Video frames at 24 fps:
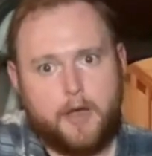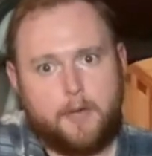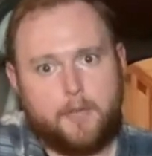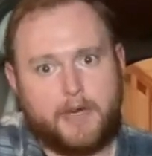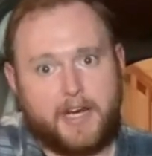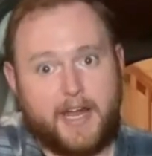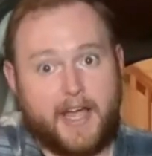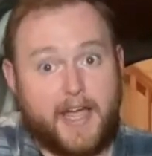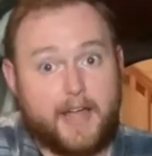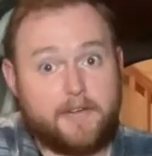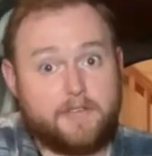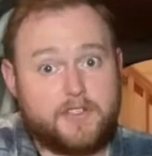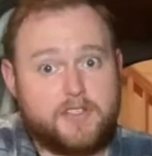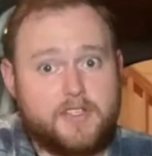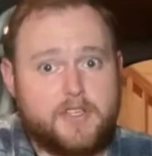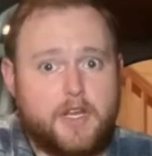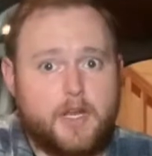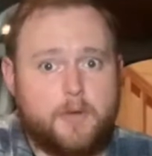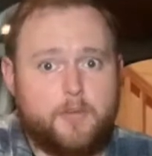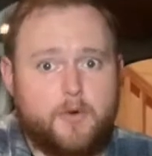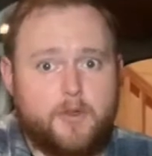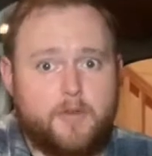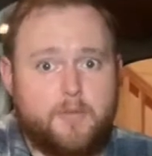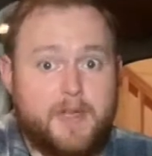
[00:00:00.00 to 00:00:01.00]
but I have her set
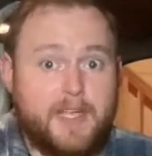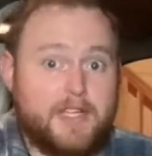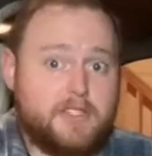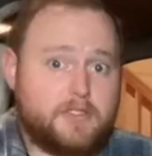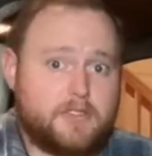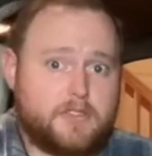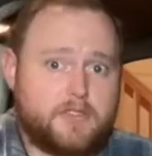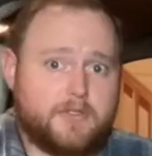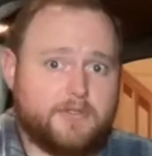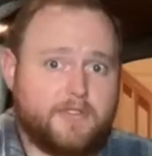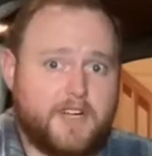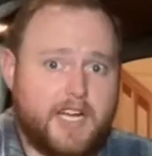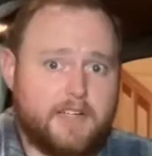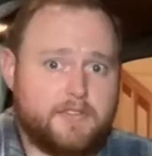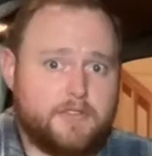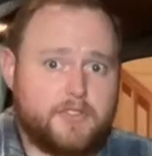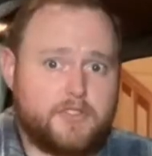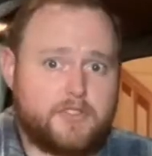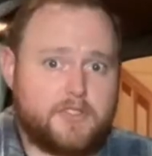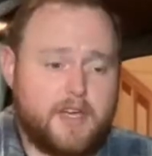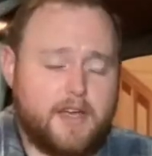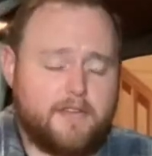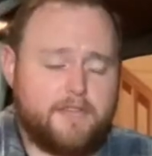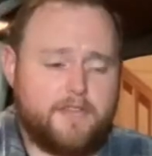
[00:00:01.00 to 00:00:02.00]
up with basic survival
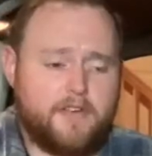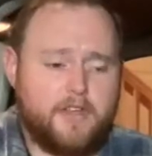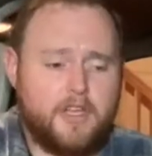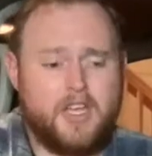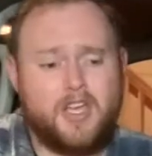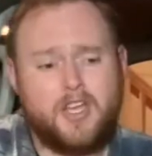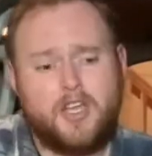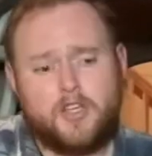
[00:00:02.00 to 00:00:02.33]
stuff.